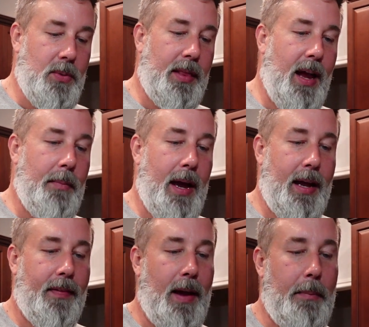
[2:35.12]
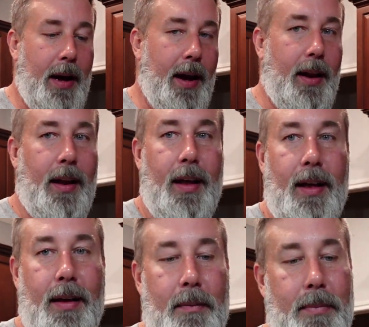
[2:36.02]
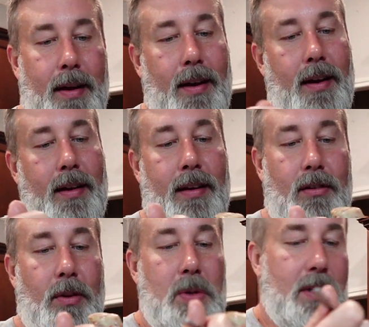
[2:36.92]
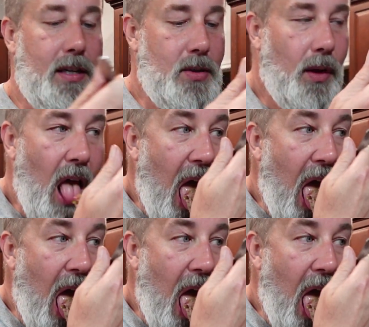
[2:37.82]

when they make it and they buy it. But he's losing this one.